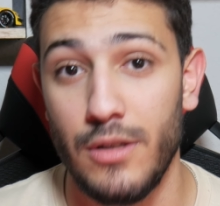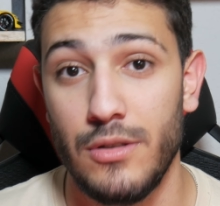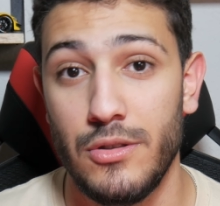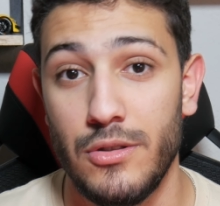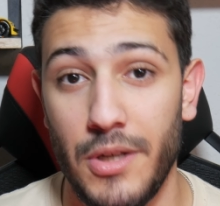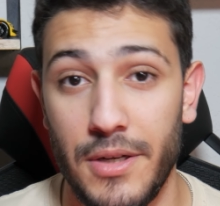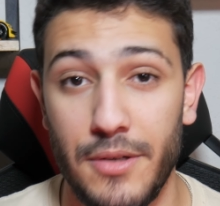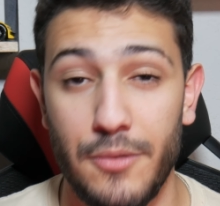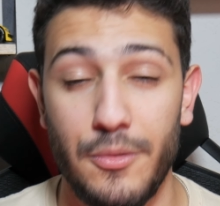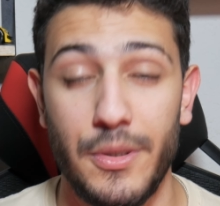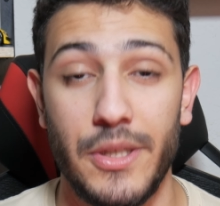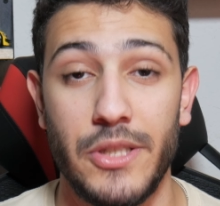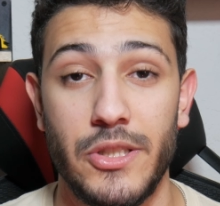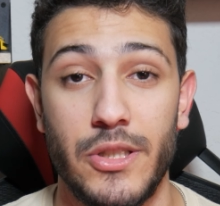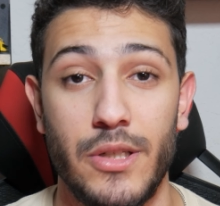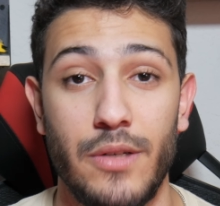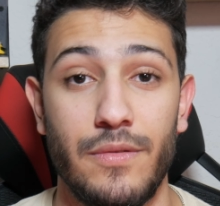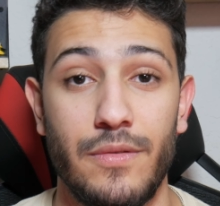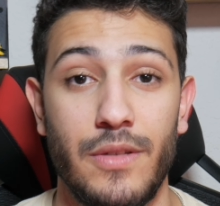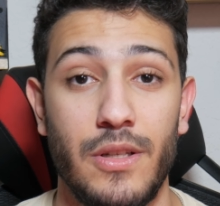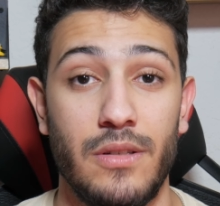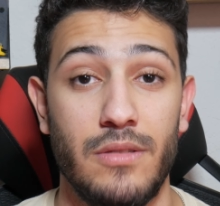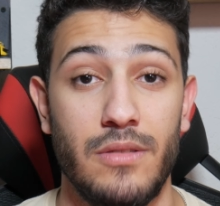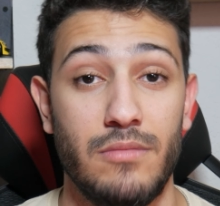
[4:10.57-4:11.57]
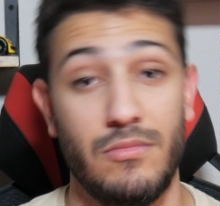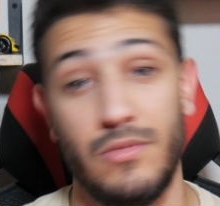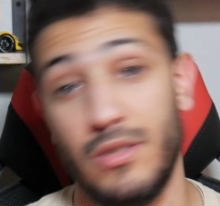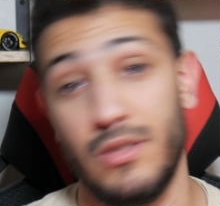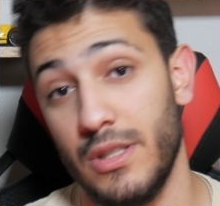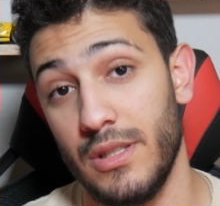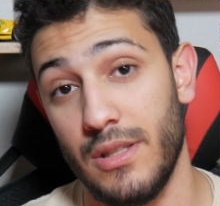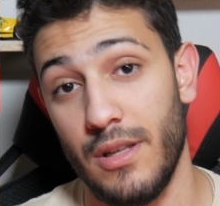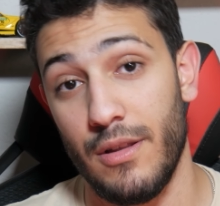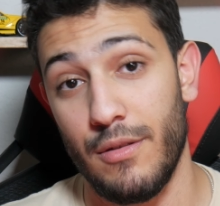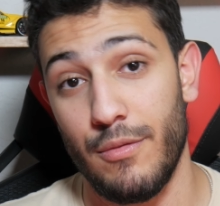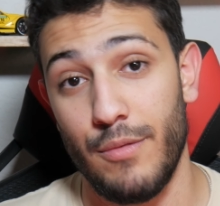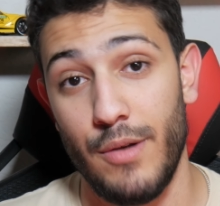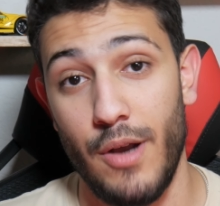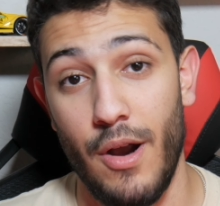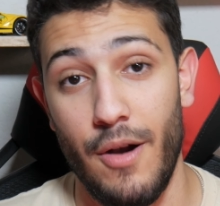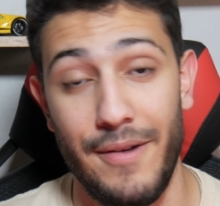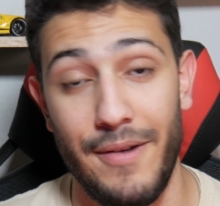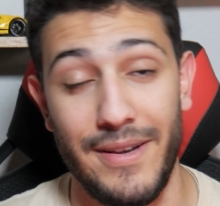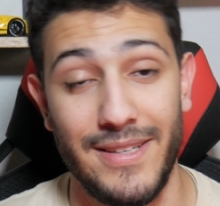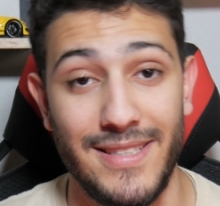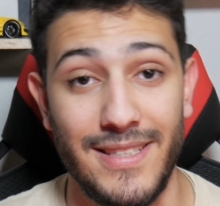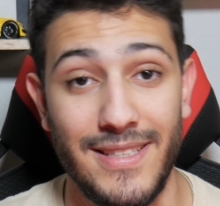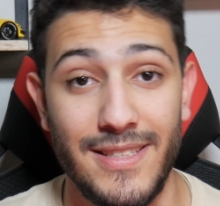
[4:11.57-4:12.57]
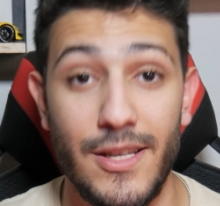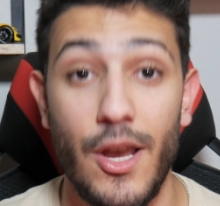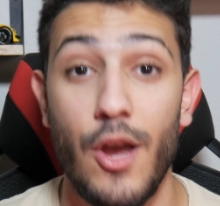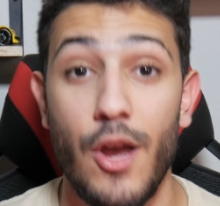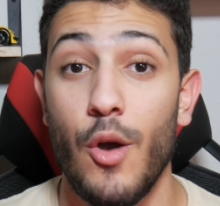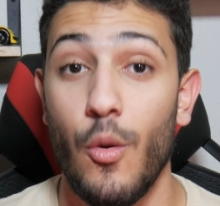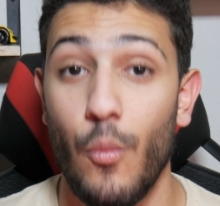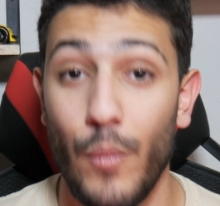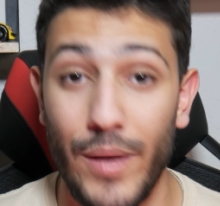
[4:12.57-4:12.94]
generation of the GT3 RSs,